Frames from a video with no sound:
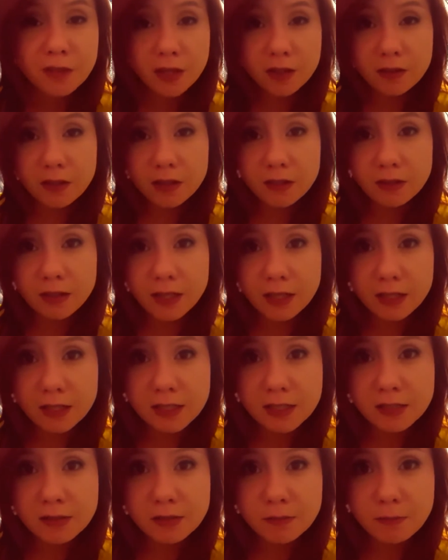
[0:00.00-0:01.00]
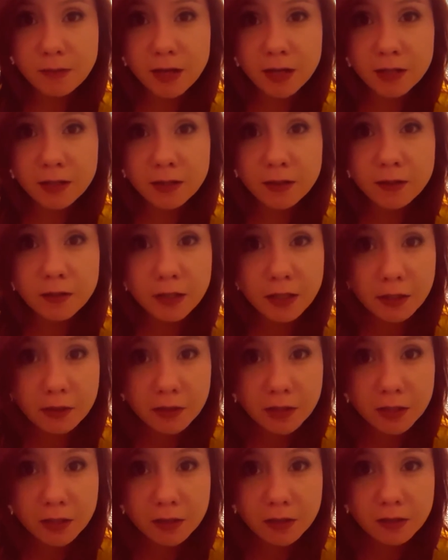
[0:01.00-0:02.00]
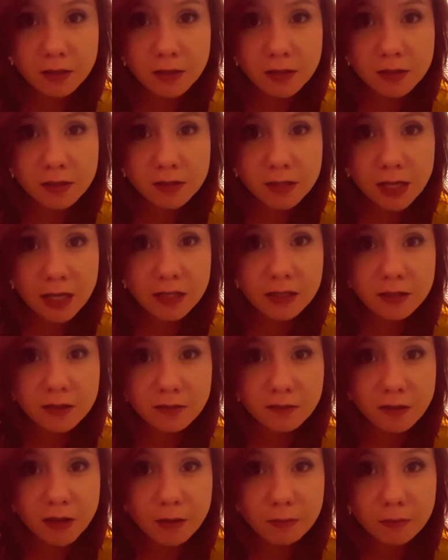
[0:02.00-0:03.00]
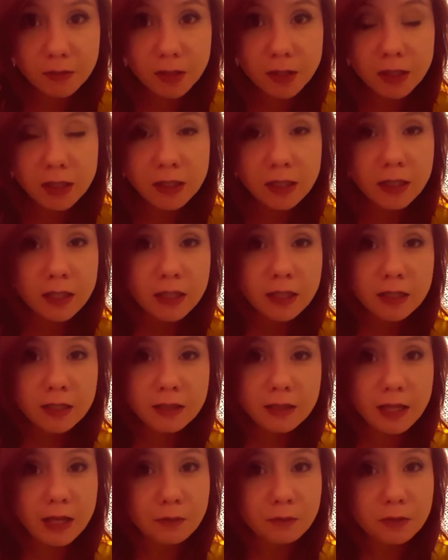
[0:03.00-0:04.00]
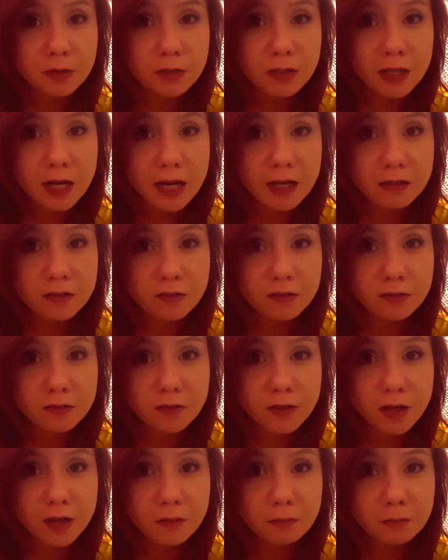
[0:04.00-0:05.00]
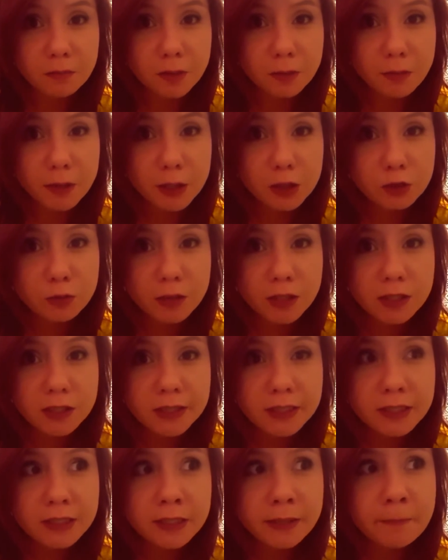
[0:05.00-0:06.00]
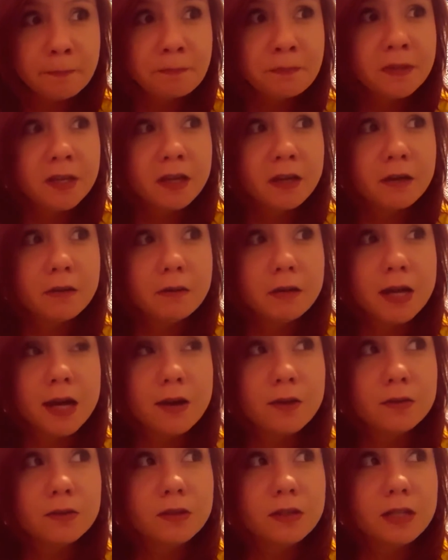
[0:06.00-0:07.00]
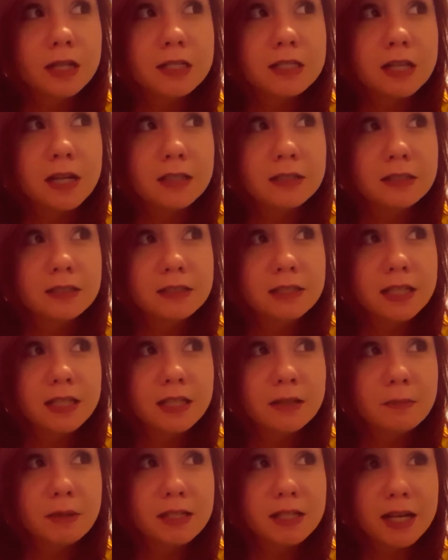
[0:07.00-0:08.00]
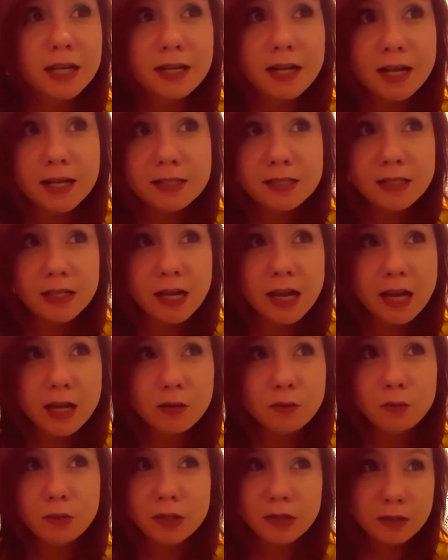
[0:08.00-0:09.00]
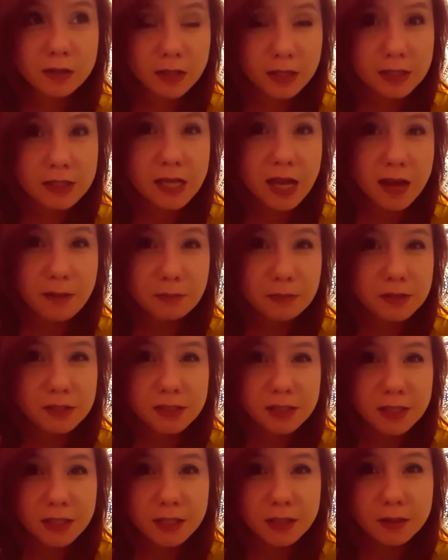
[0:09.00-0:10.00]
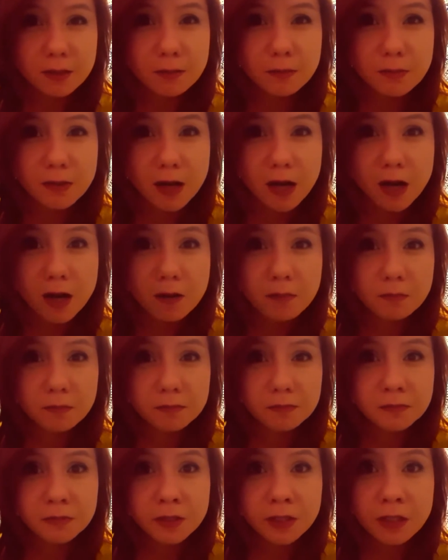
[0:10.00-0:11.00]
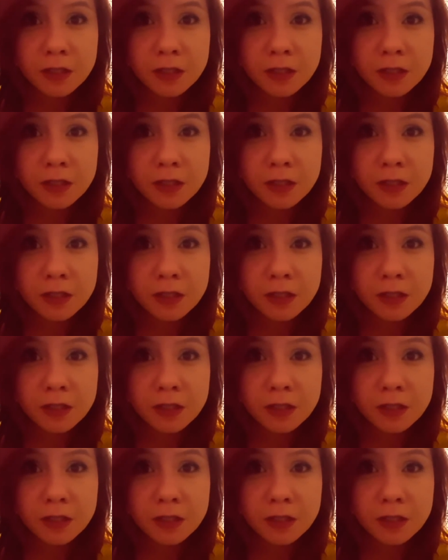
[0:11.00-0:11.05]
I think that it's my Hungarian side of the family that really kind of um, perpetuates this. Now, that's not to say that my dad hasn't had weird things happen to him. Um,